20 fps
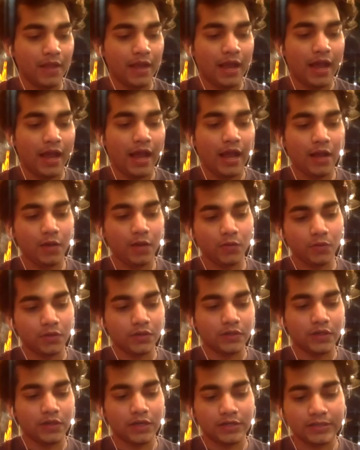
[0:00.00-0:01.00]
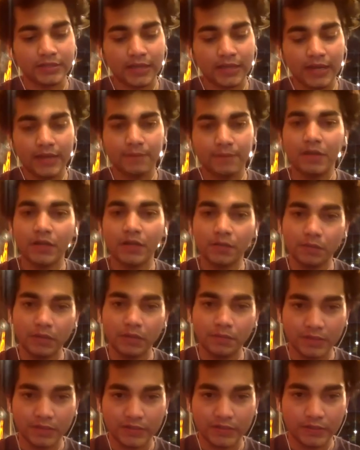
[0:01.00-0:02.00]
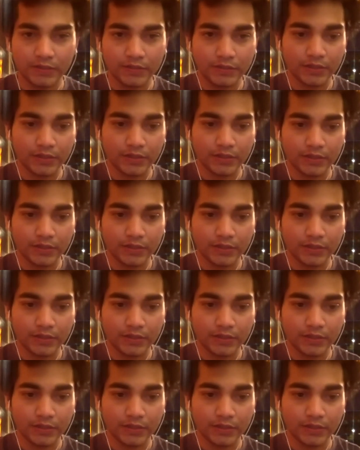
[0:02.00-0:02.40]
how does a B2B business,